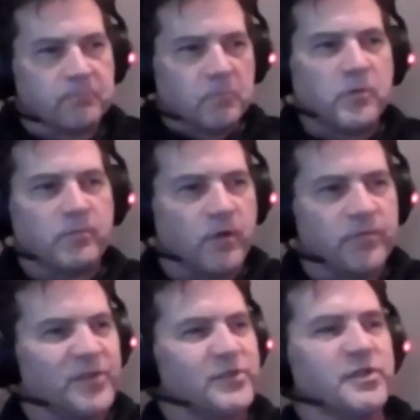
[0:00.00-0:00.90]
we've
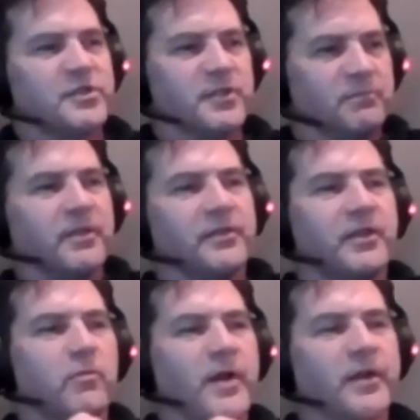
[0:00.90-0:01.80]
got this system that
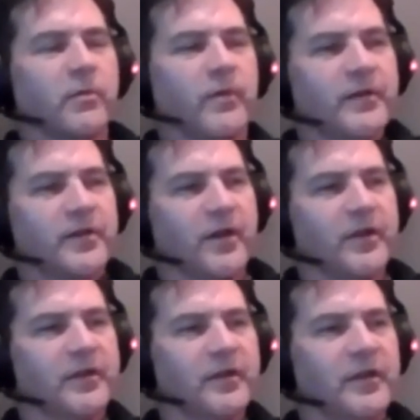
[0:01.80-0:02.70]
they're running around
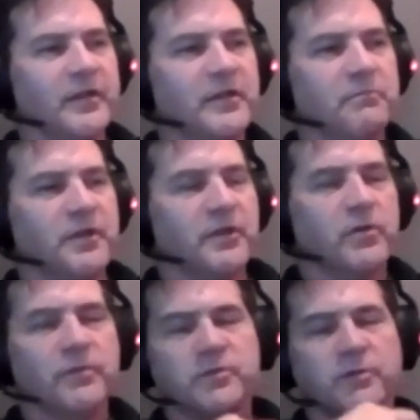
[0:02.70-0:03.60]
going, it can be
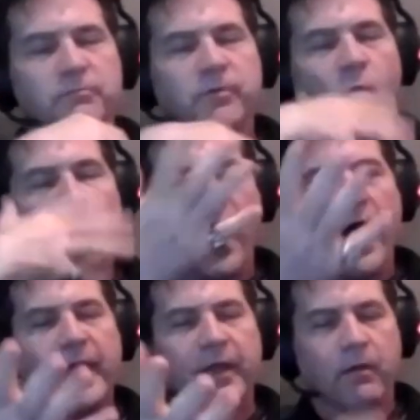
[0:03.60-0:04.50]
encrypted, but
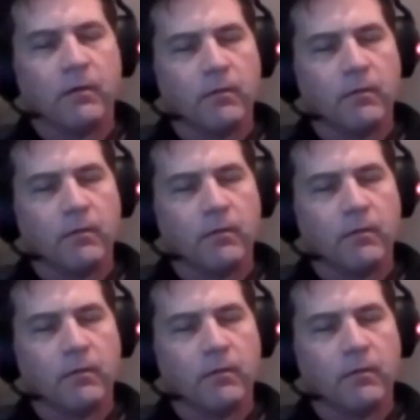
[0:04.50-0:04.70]
why?